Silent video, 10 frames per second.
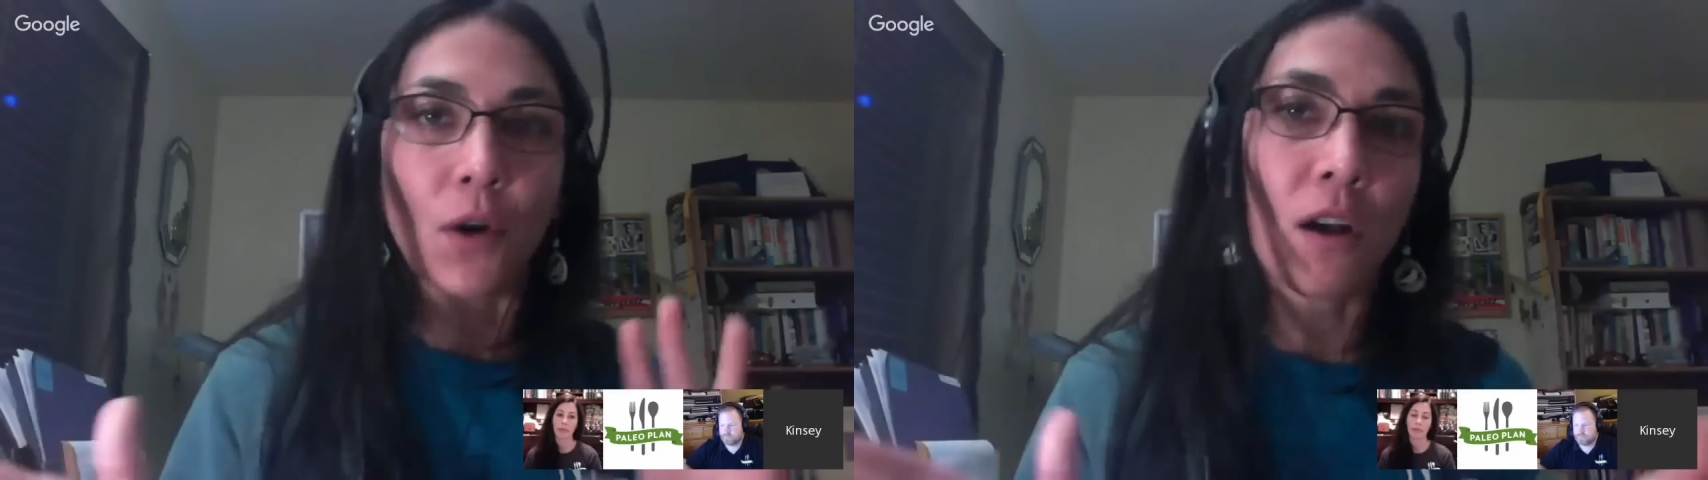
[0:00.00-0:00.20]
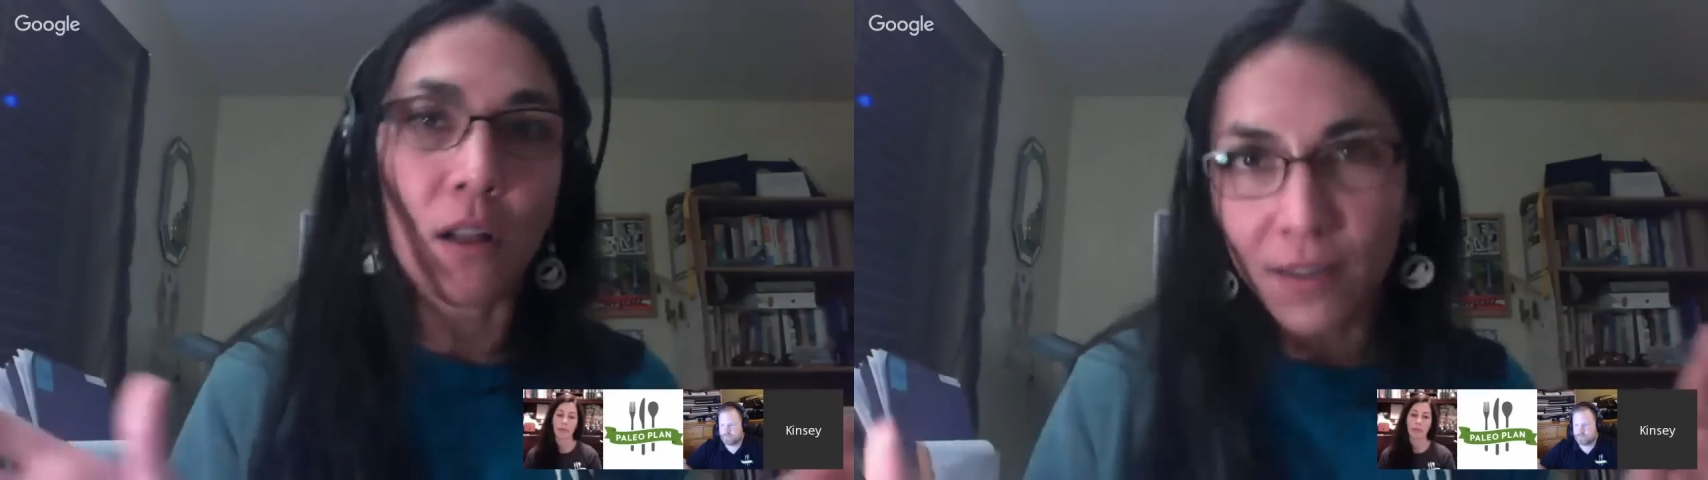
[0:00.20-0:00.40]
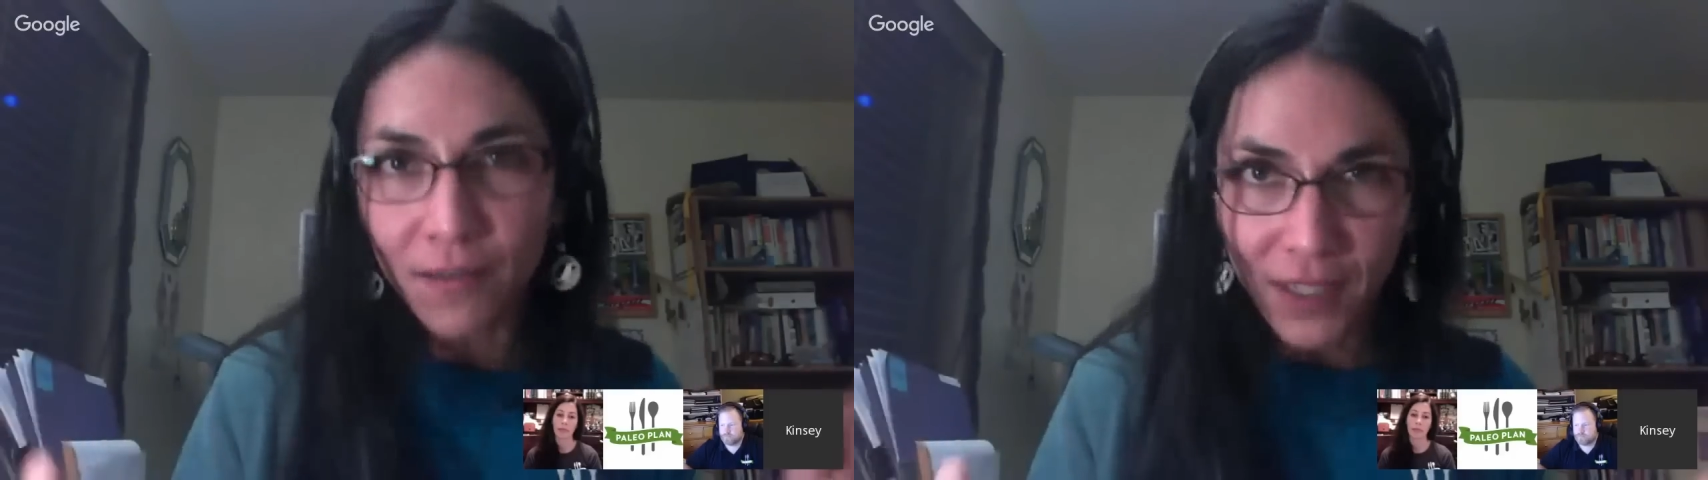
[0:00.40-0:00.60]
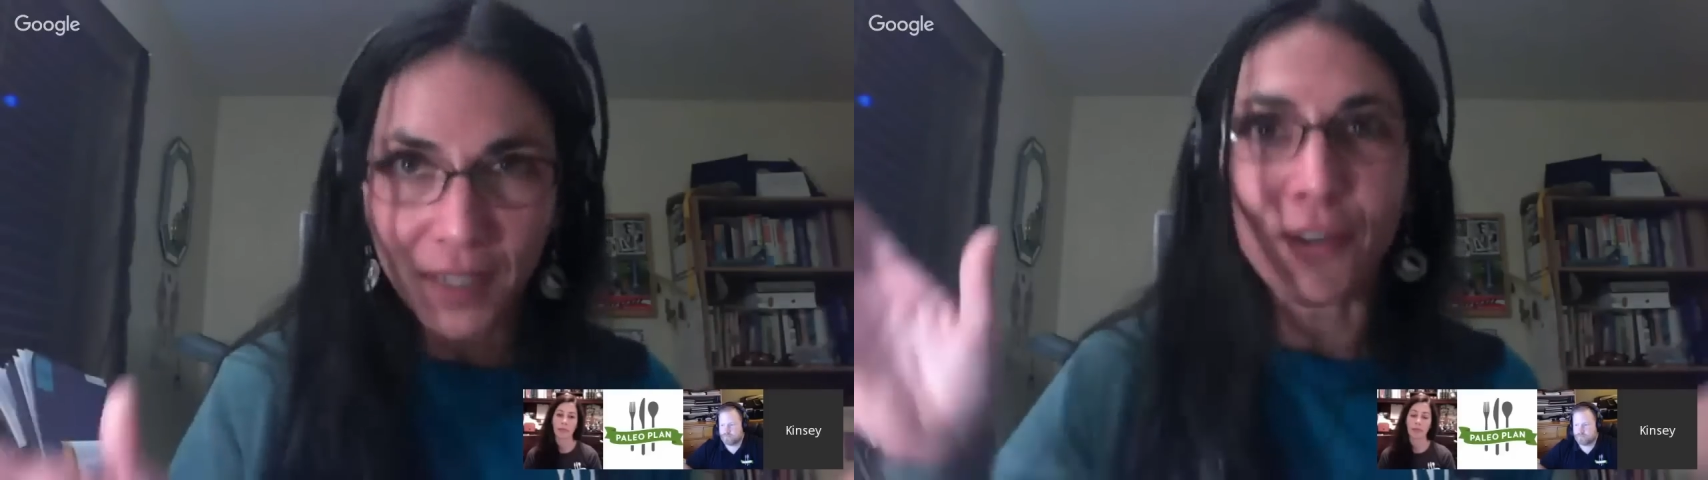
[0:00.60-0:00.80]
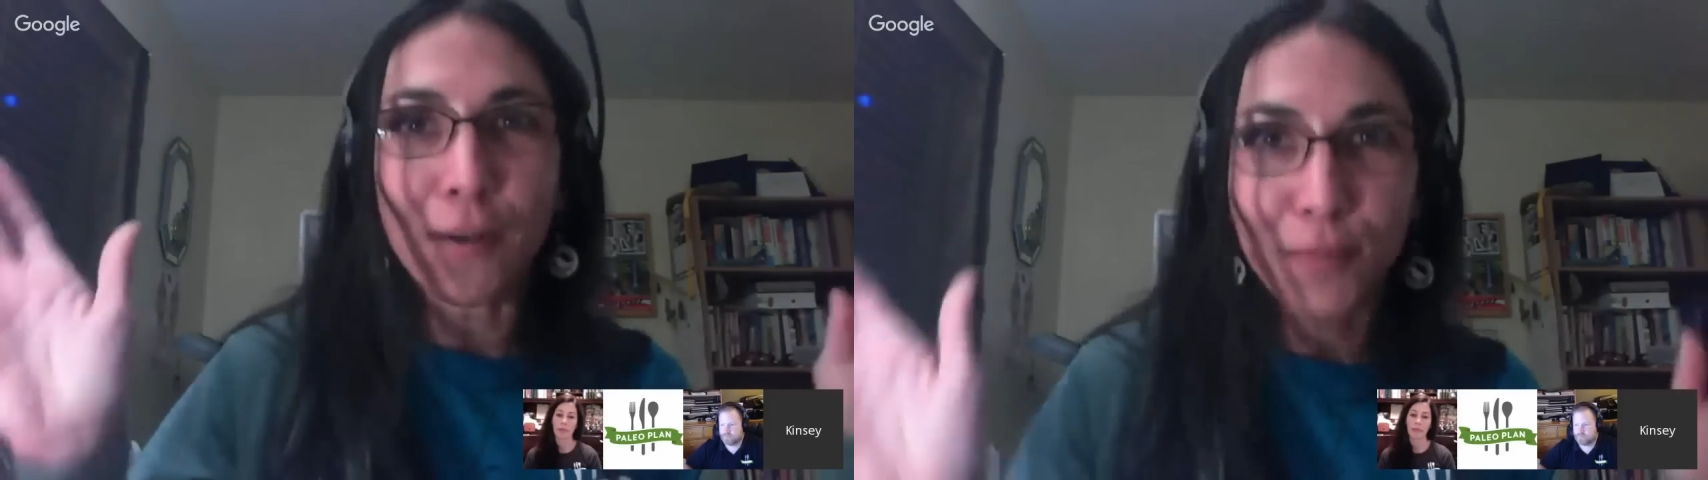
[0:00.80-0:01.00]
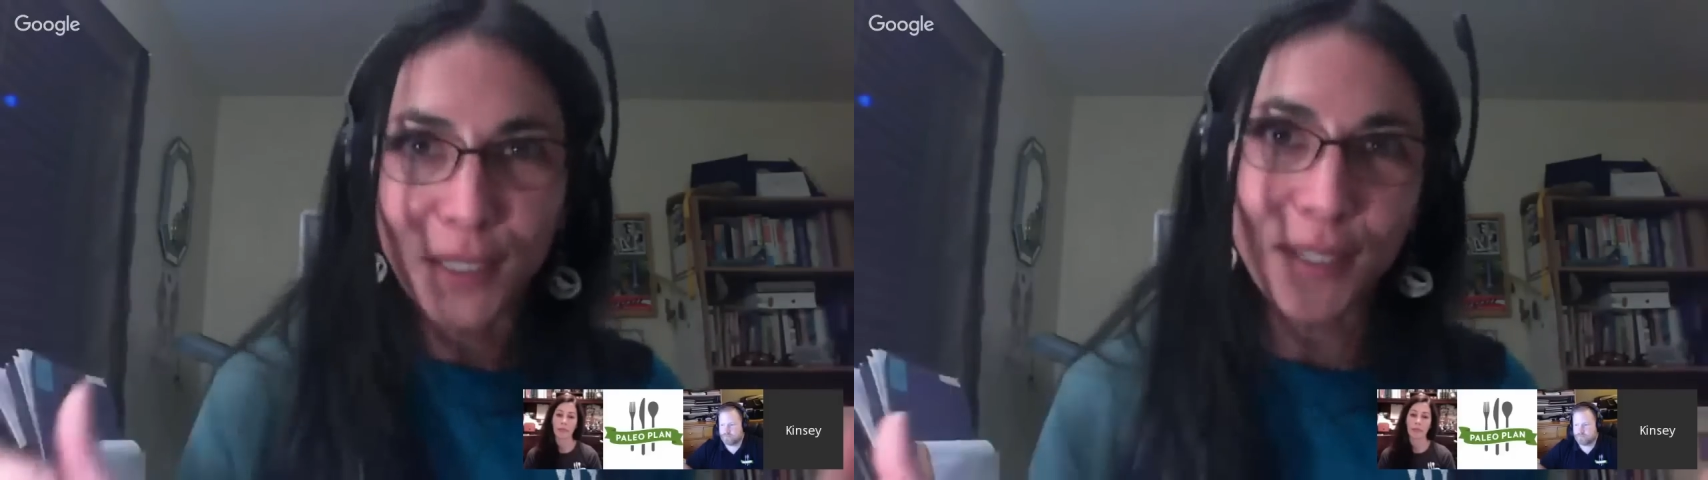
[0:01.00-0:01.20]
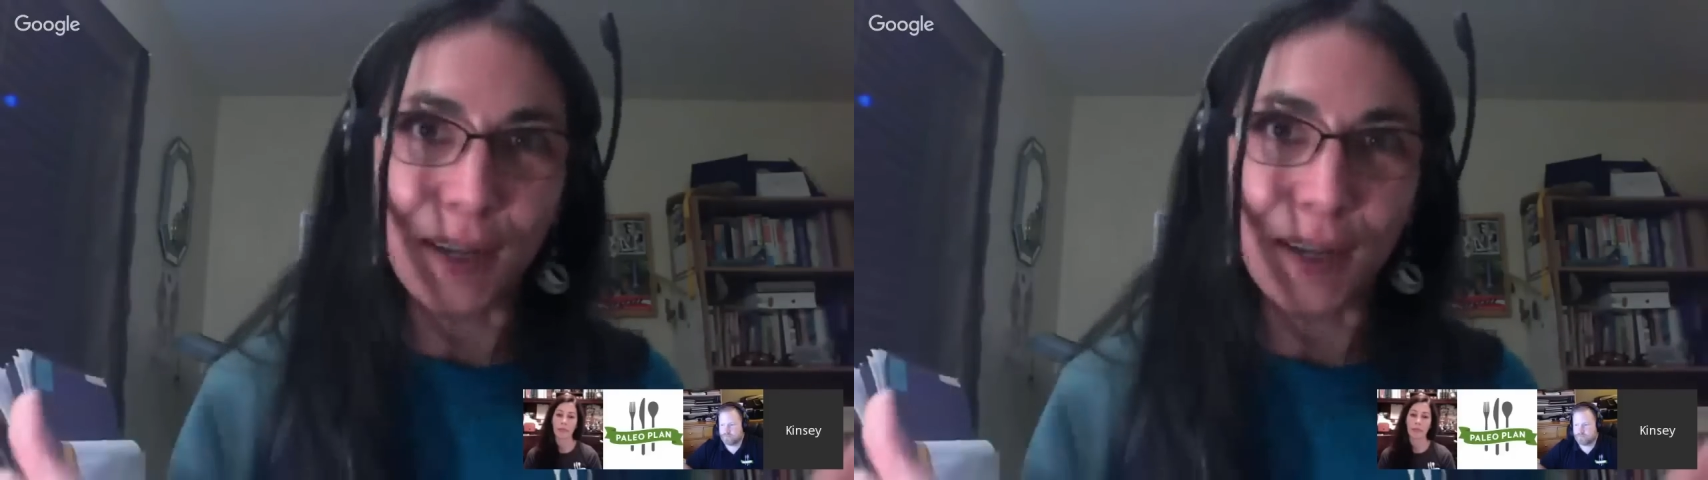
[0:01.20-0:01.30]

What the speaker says: all of the different ups and